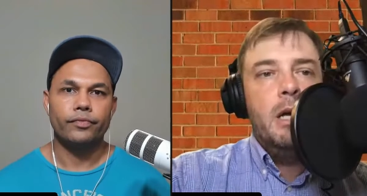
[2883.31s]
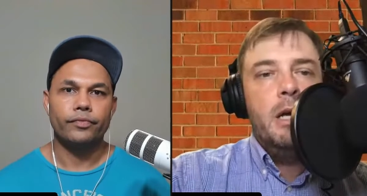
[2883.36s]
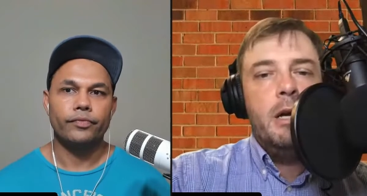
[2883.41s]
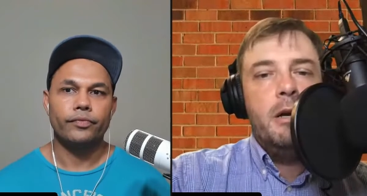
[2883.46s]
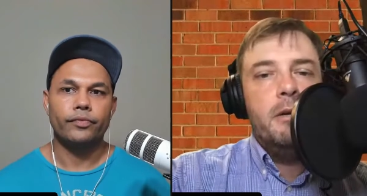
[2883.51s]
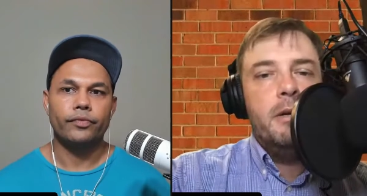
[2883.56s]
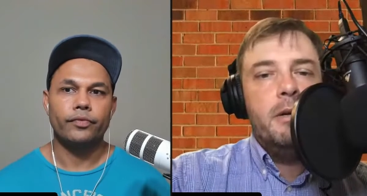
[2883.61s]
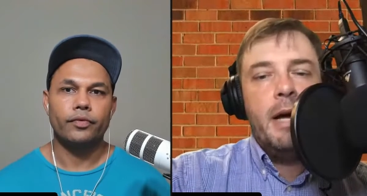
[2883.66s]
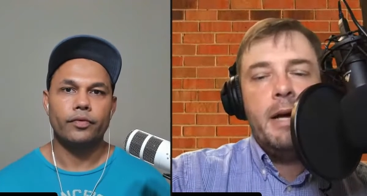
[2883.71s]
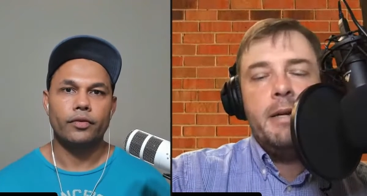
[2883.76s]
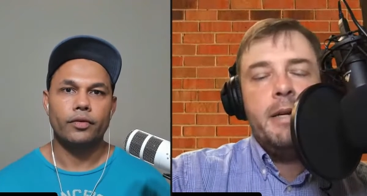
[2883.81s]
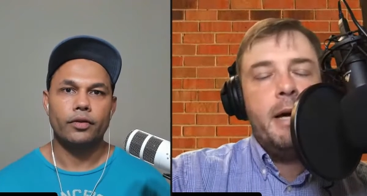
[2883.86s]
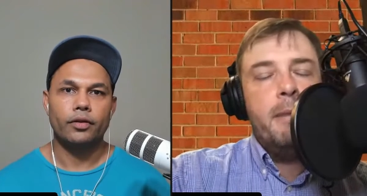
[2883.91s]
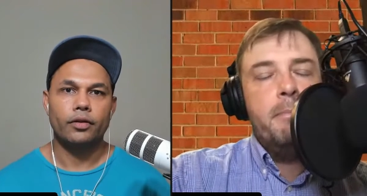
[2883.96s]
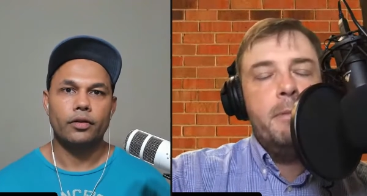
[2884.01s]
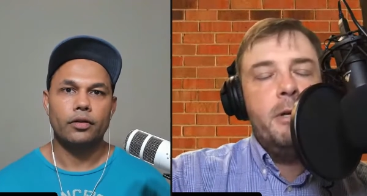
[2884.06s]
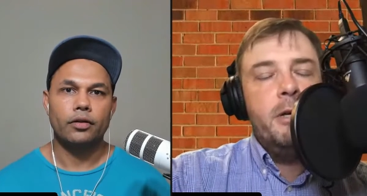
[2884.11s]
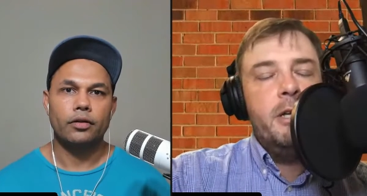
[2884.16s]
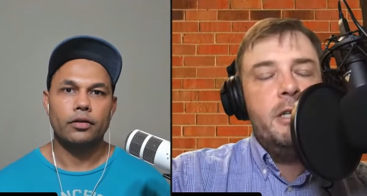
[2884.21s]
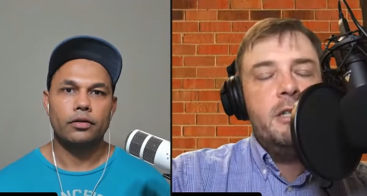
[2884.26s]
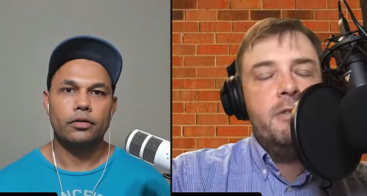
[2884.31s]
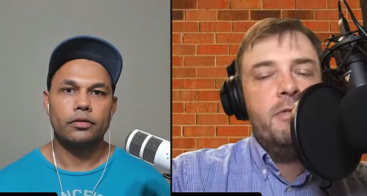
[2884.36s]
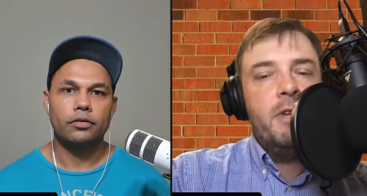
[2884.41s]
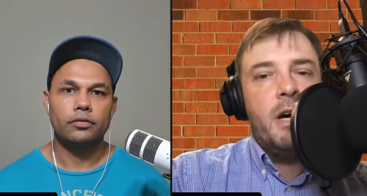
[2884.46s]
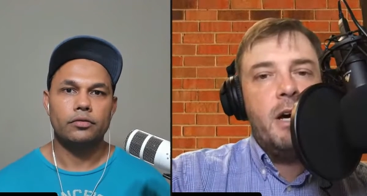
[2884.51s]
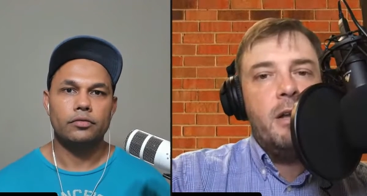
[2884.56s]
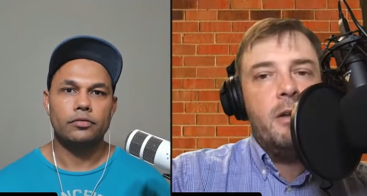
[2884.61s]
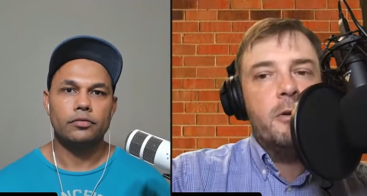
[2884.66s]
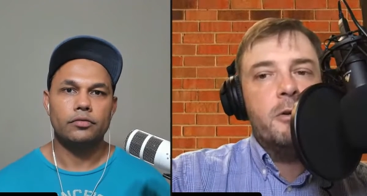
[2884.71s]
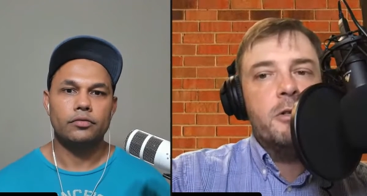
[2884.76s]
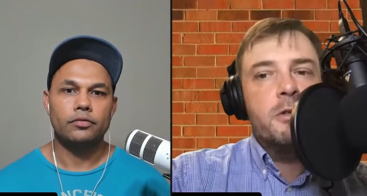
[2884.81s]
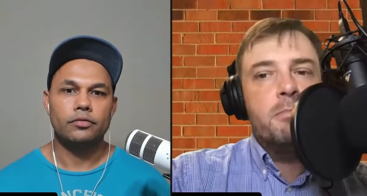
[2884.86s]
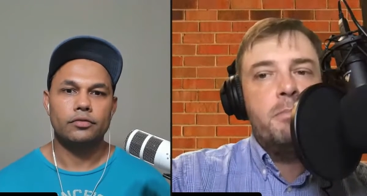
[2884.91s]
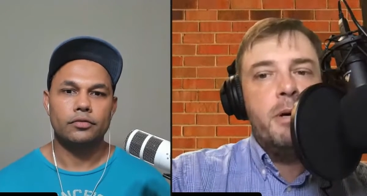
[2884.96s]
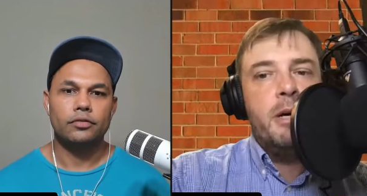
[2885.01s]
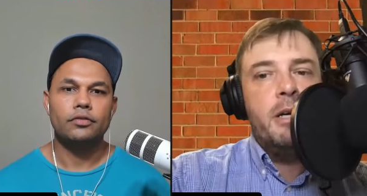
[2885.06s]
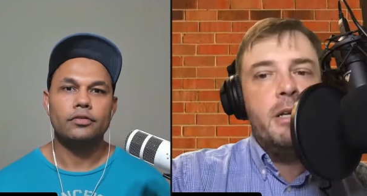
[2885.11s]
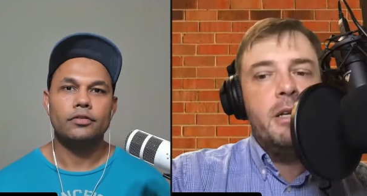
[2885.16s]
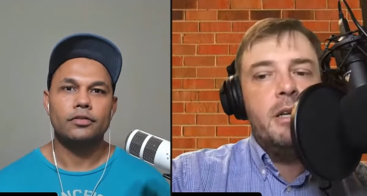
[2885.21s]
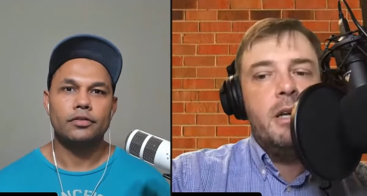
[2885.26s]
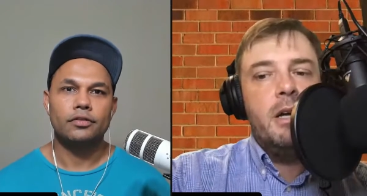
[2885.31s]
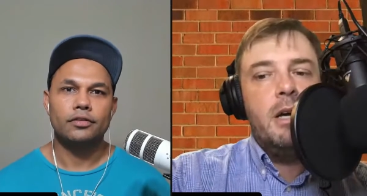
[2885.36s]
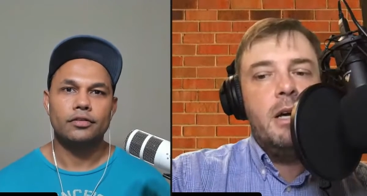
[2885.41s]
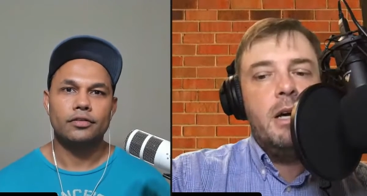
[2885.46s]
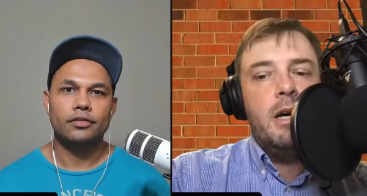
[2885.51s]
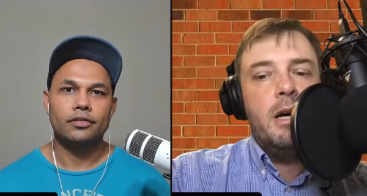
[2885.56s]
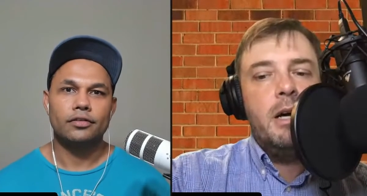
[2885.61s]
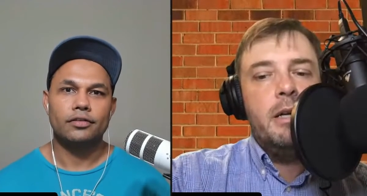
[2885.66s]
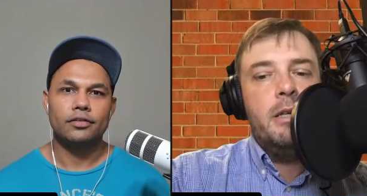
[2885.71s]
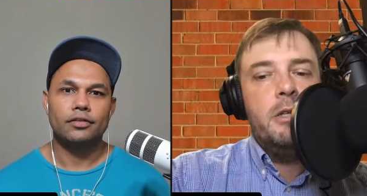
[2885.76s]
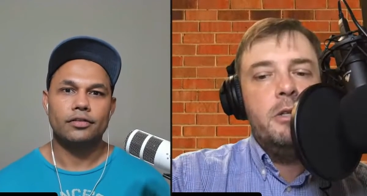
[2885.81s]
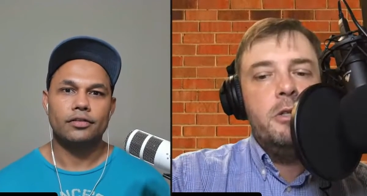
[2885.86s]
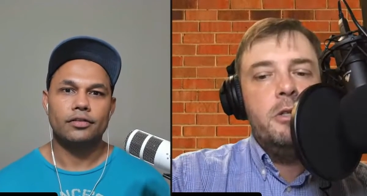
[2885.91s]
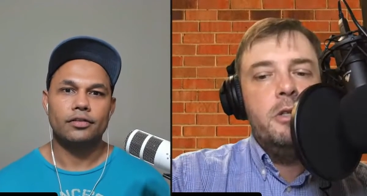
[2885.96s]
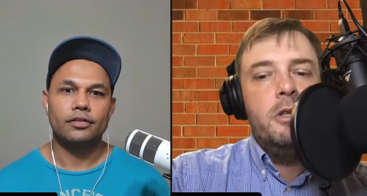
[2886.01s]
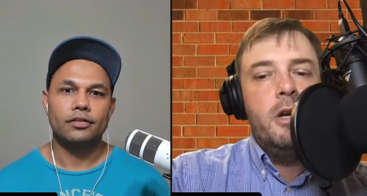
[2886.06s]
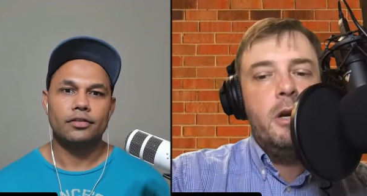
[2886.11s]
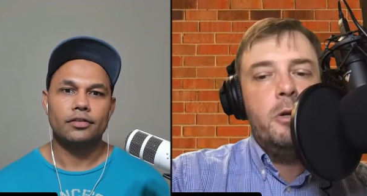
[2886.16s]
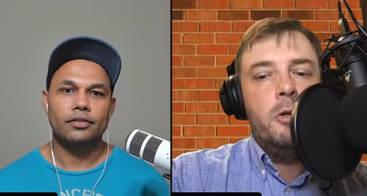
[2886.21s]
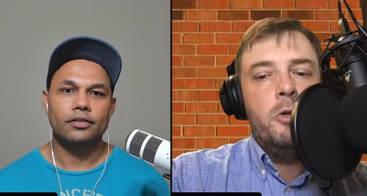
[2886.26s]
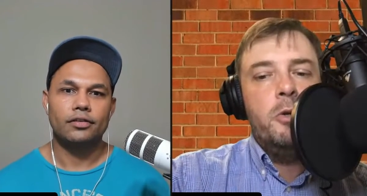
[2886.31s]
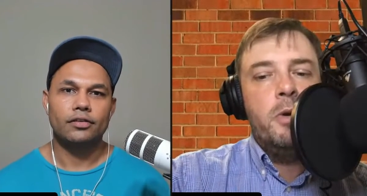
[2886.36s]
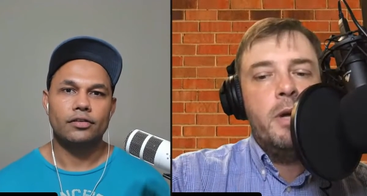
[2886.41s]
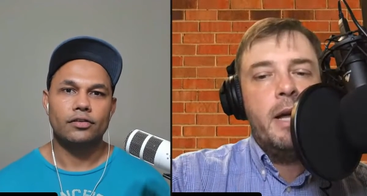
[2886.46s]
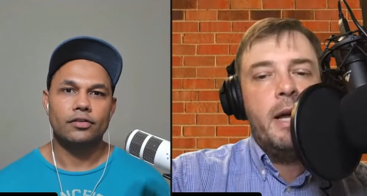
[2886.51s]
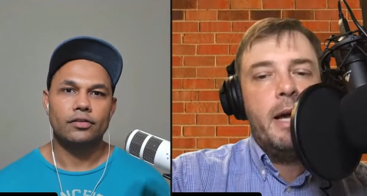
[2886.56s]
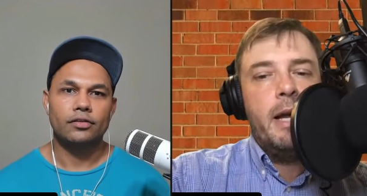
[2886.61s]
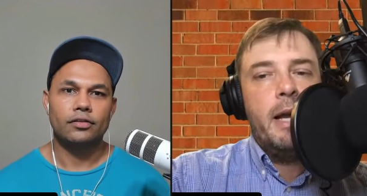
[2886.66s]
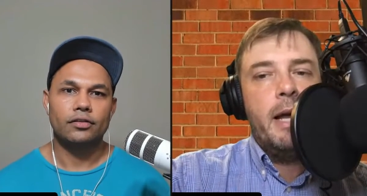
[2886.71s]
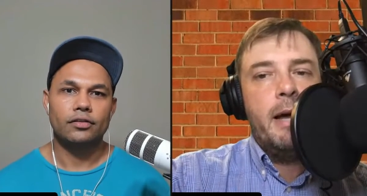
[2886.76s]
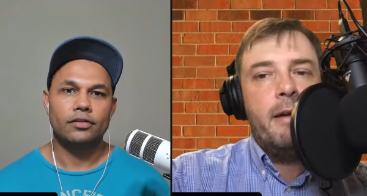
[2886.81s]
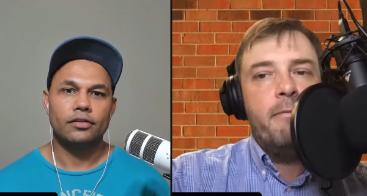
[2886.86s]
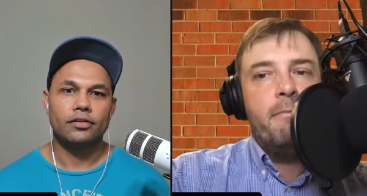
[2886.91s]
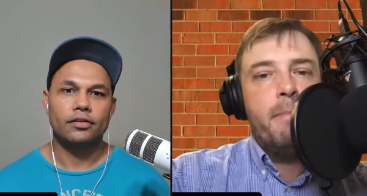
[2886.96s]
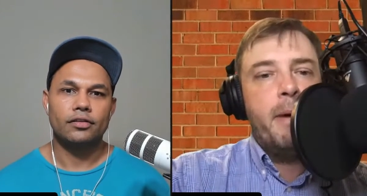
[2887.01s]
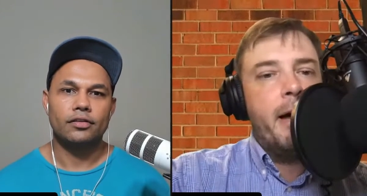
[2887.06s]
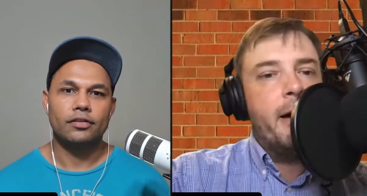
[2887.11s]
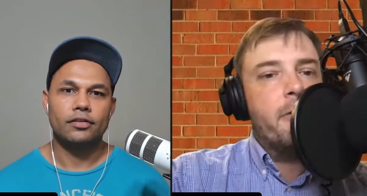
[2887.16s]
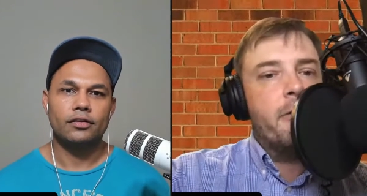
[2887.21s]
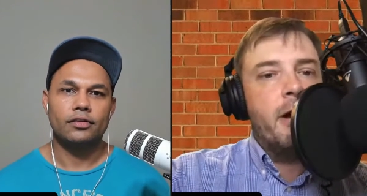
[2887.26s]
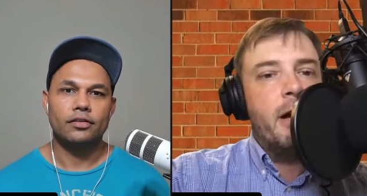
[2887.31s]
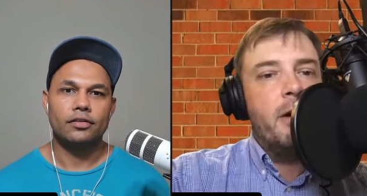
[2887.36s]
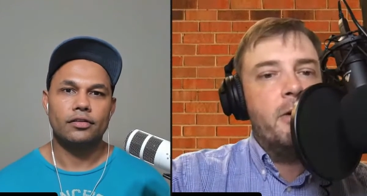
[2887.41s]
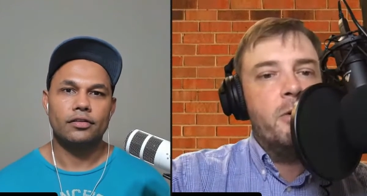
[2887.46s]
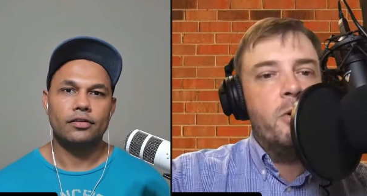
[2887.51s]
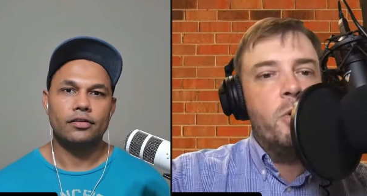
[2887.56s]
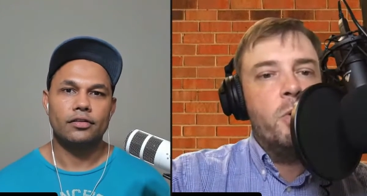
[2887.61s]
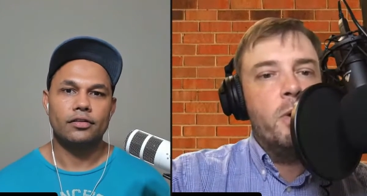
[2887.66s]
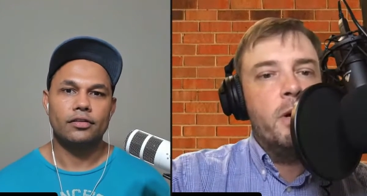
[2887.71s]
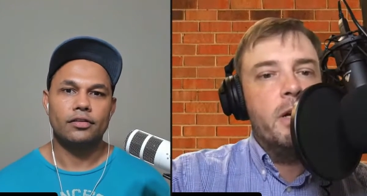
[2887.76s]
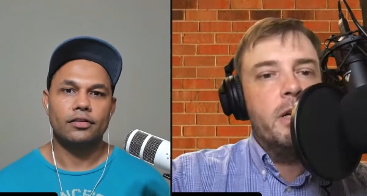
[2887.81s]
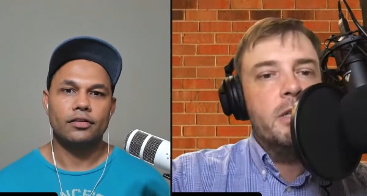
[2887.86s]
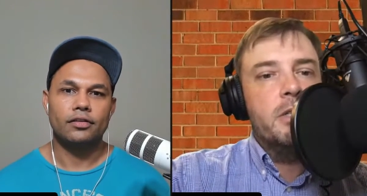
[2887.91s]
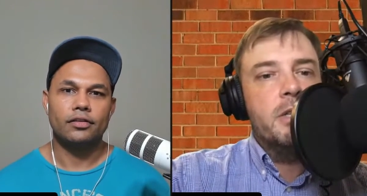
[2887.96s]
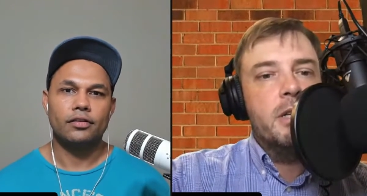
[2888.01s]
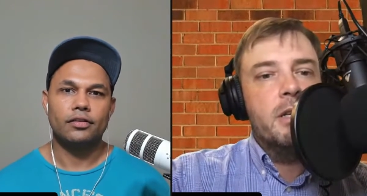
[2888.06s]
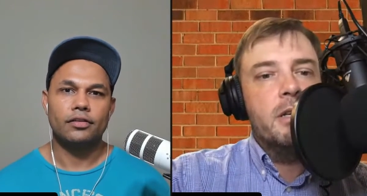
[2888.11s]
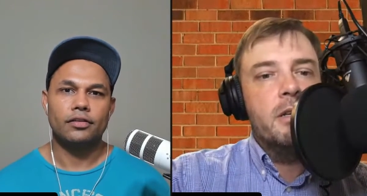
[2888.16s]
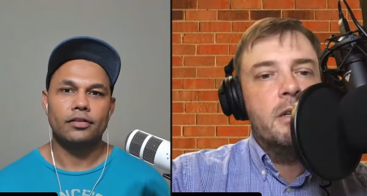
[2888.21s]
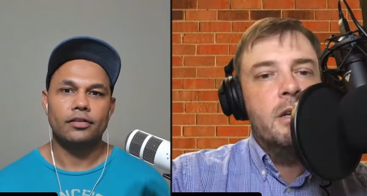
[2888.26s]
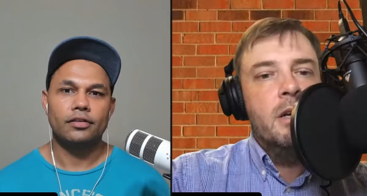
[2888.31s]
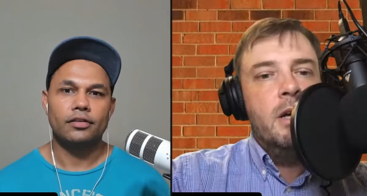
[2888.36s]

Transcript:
Speaker 1: you know, not, not millions of dollars, but, uh, you, you know, you can't have background noise, and,